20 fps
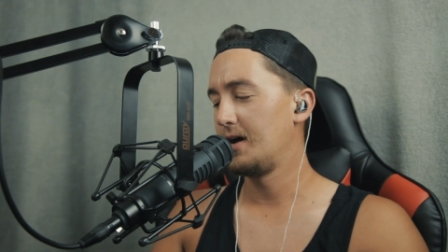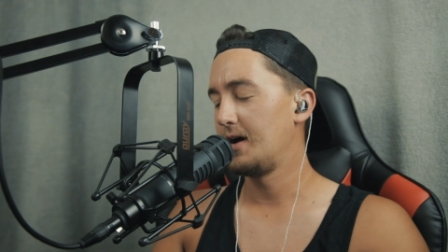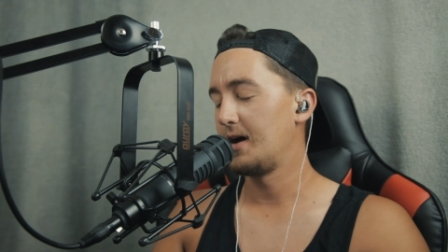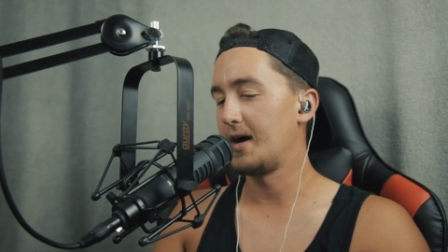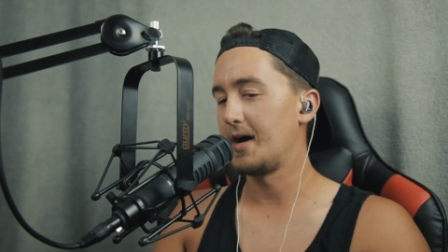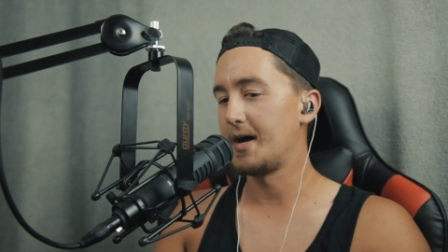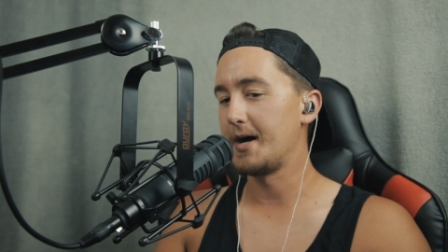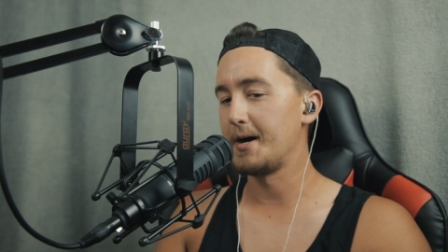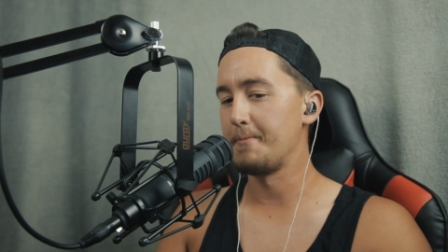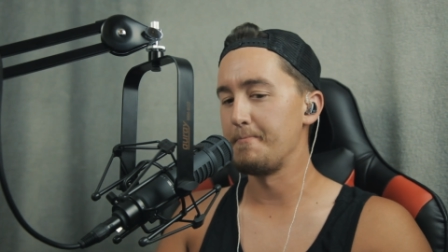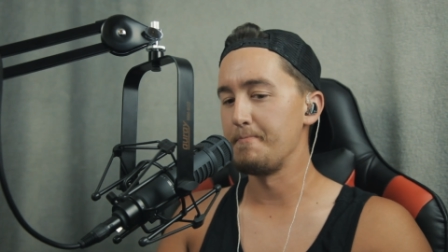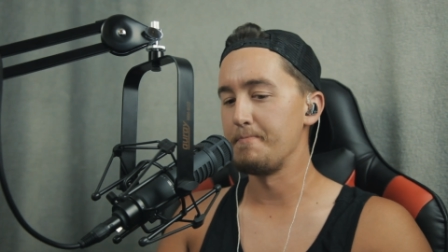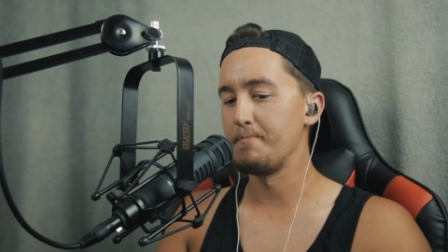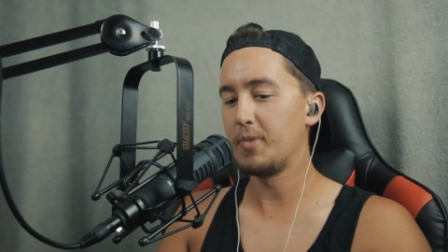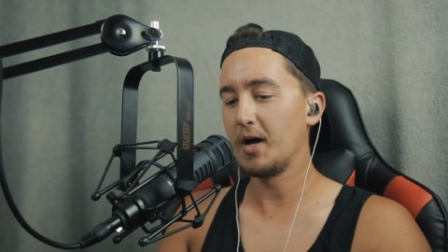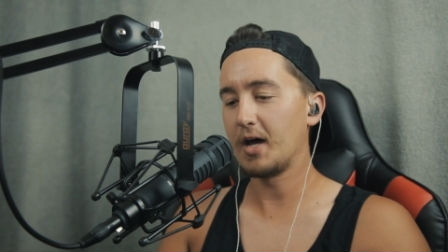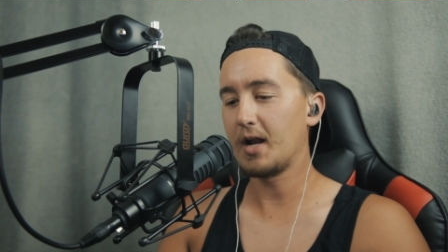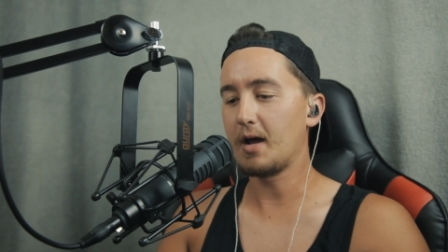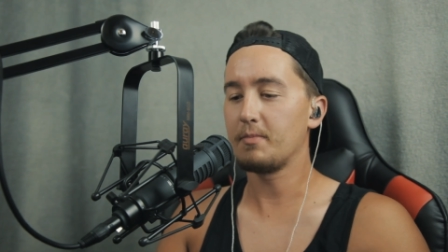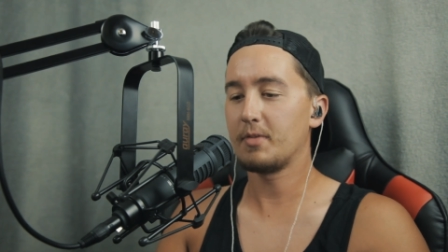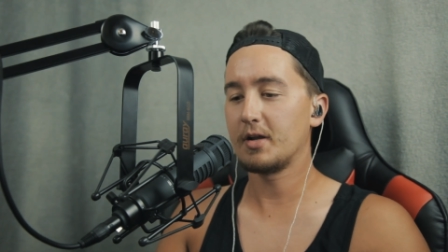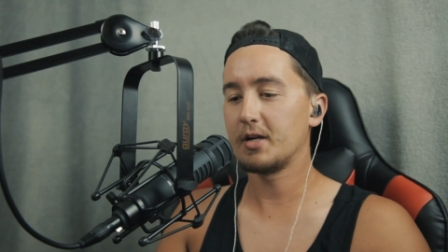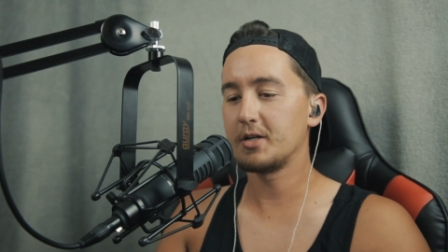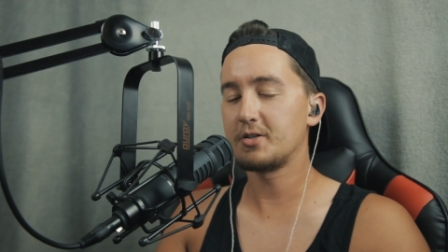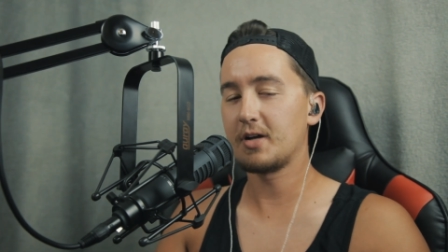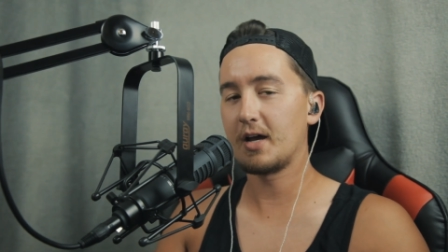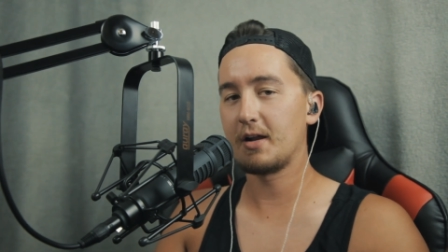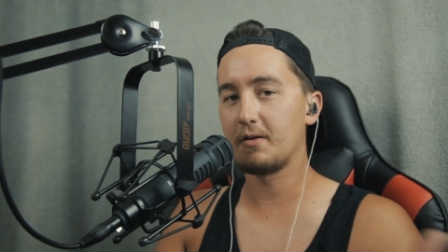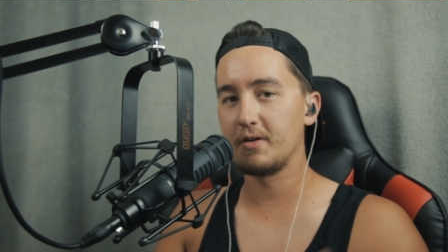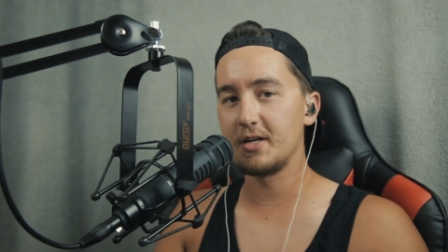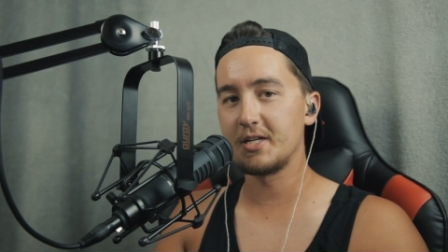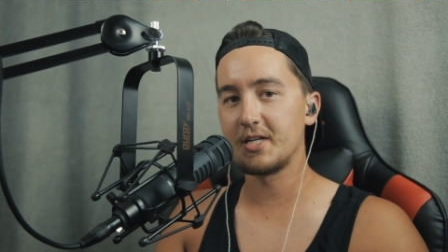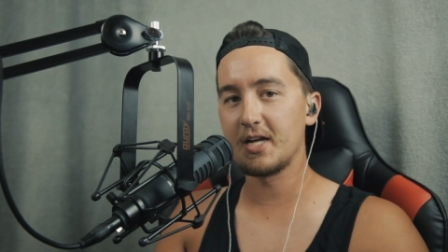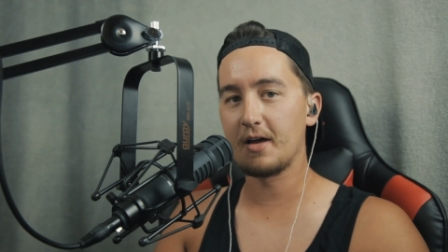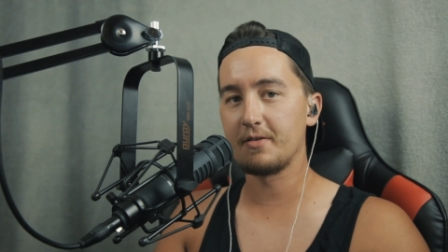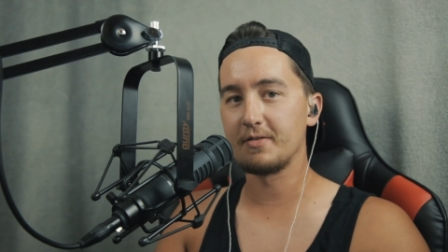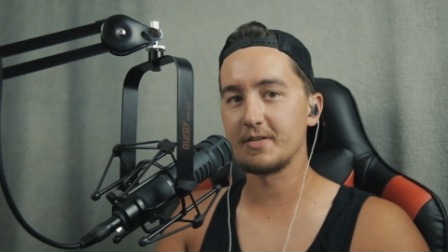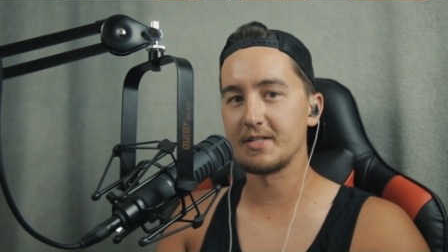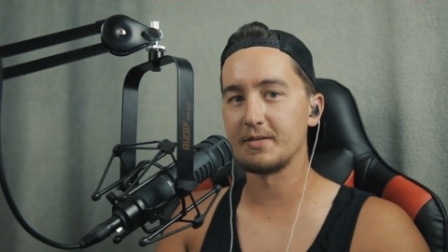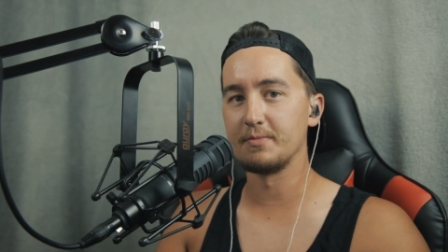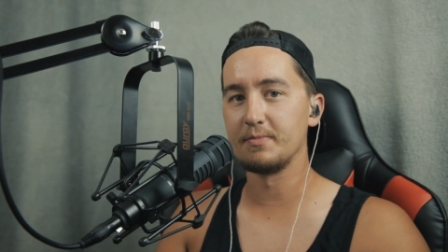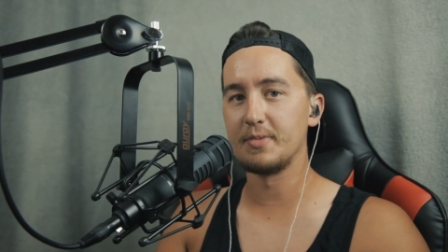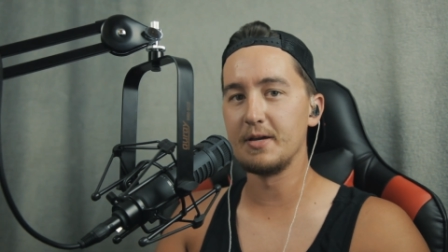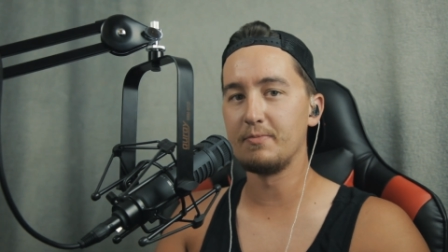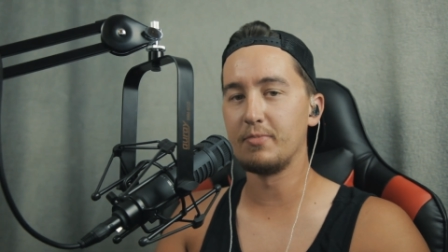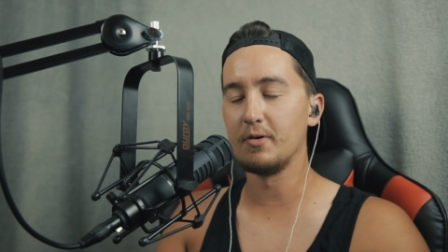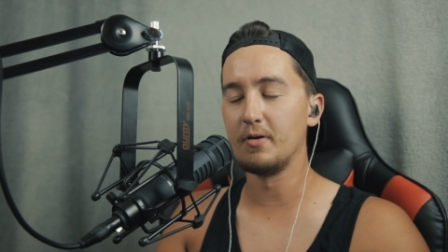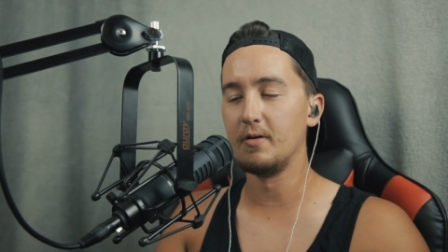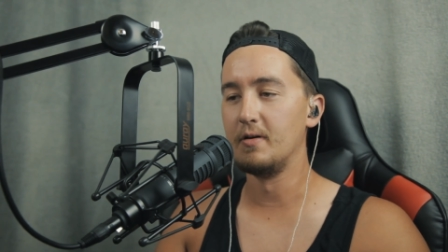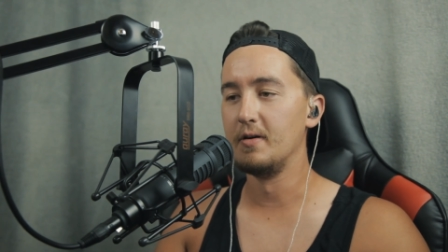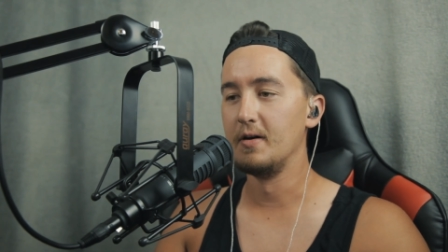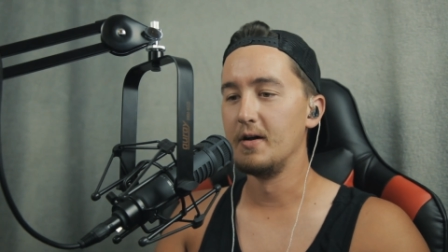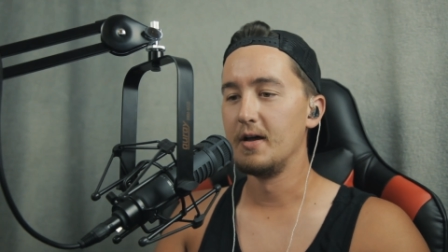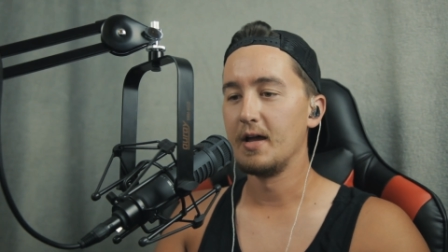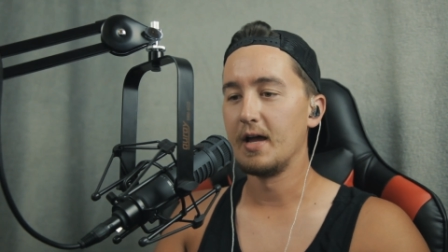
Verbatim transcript: um, but I'm going to try to reach out to some people